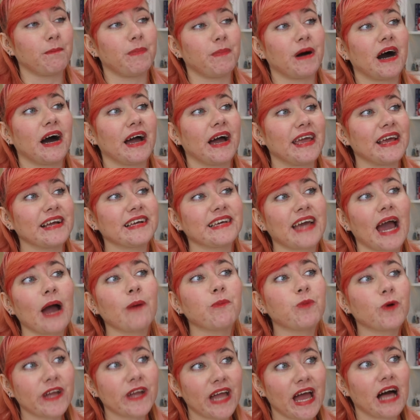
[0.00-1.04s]
by
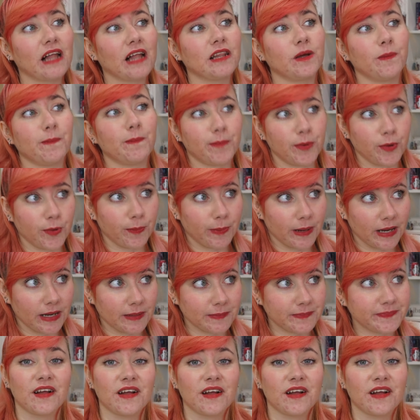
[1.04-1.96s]
Gabriella Buba.